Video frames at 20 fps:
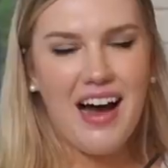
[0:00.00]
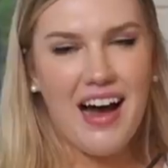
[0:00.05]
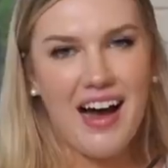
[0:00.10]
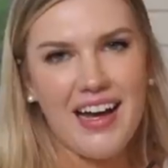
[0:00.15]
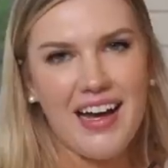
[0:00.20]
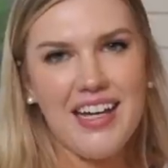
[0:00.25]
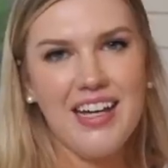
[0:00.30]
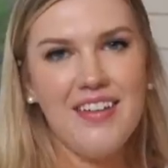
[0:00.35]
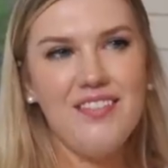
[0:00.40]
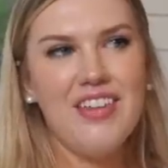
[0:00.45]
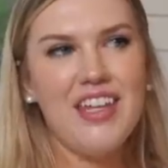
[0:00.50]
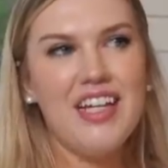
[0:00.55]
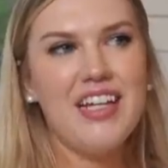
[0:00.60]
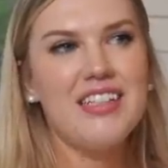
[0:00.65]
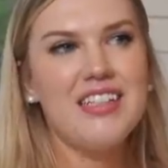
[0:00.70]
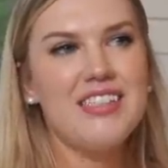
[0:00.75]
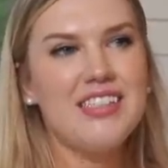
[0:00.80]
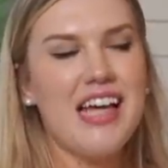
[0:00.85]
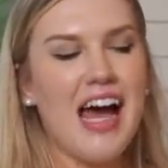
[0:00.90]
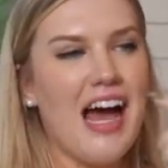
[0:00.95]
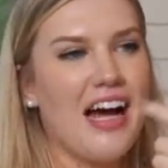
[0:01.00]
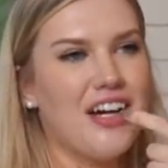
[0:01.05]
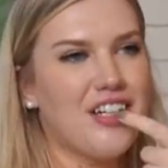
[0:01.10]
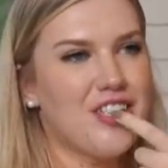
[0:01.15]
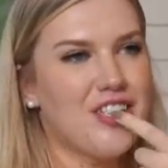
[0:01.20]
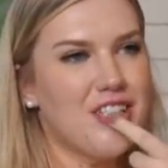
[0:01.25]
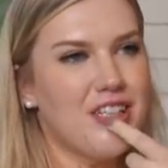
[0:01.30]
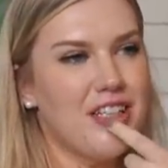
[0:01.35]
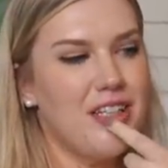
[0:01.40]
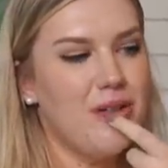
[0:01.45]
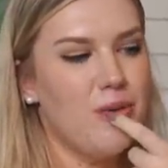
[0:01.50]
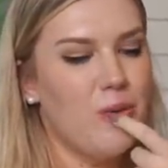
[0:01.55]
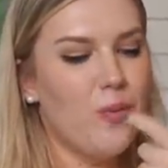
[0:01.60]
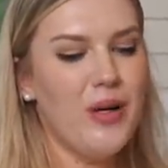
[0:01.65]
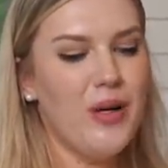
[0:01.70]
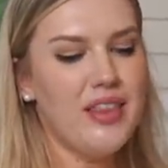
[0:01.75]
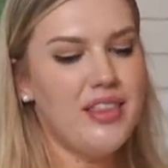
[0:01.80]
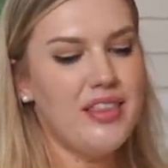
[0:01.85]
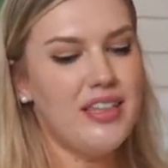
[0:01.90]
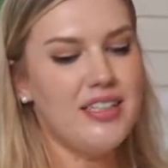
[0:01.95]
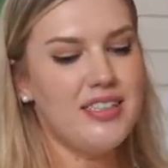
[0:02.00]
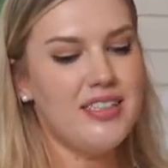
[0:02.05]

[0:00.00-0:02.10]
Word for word: I give this actually, with the